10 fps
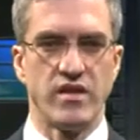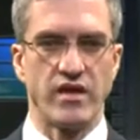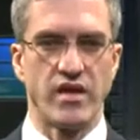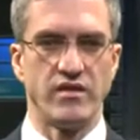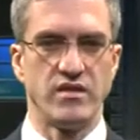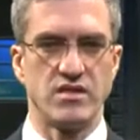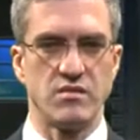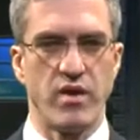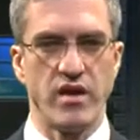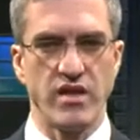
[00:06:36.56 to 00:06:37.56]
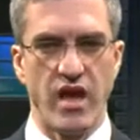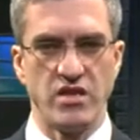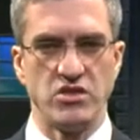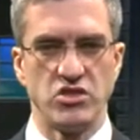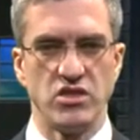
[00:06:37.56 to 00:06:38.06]
They can dissipate
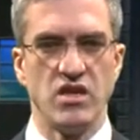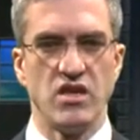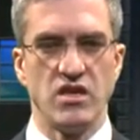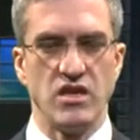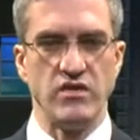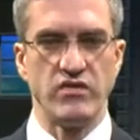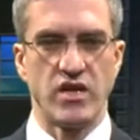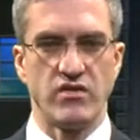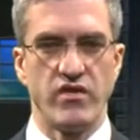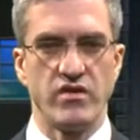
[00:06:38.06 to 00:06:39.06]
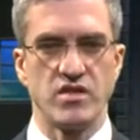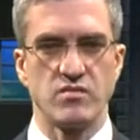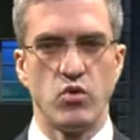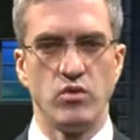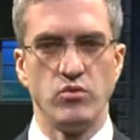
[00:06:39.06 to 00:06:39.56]
energy even at very
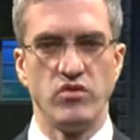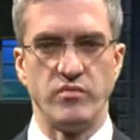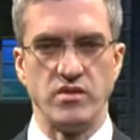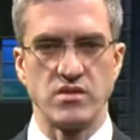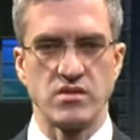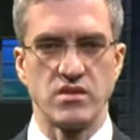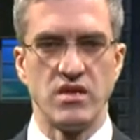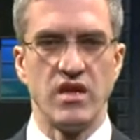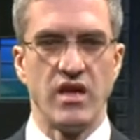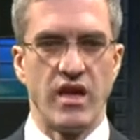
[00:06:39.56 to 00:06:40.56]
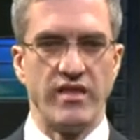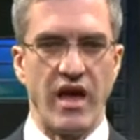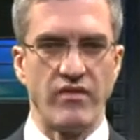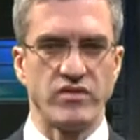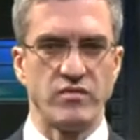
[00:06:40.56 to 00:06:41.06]
small movements and
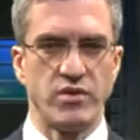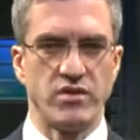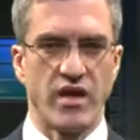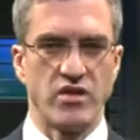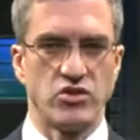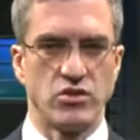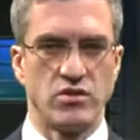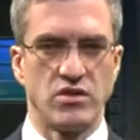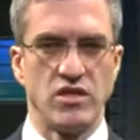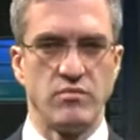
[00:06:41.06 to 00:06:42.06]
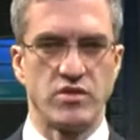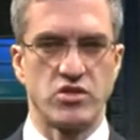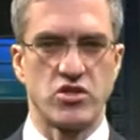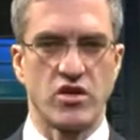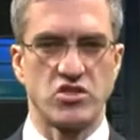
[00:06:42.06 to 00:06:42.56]
have the potential to keep a
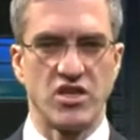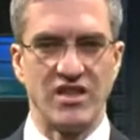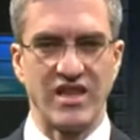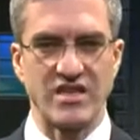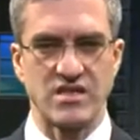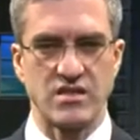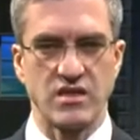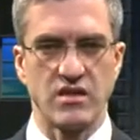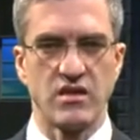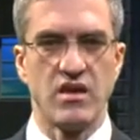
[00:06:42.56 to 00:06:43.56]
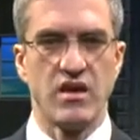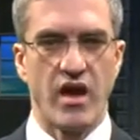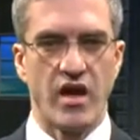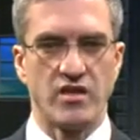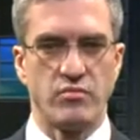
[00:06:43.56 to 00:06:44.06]
structure elastic
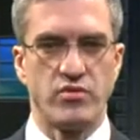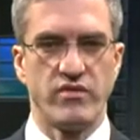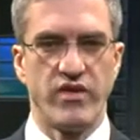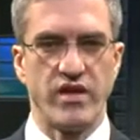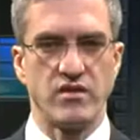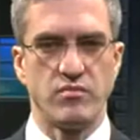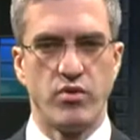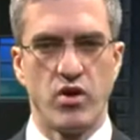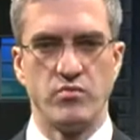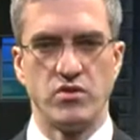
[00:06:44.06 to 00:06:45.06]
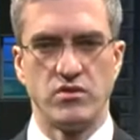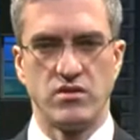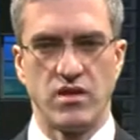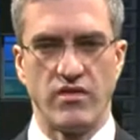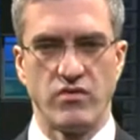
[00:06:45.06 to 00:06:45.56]
and prevent
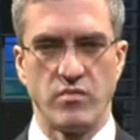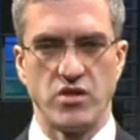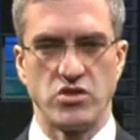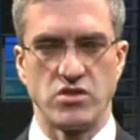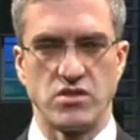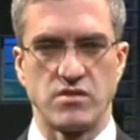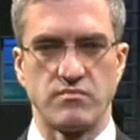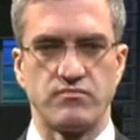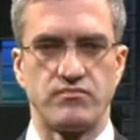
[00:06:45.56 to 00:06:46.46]
permanent deformations.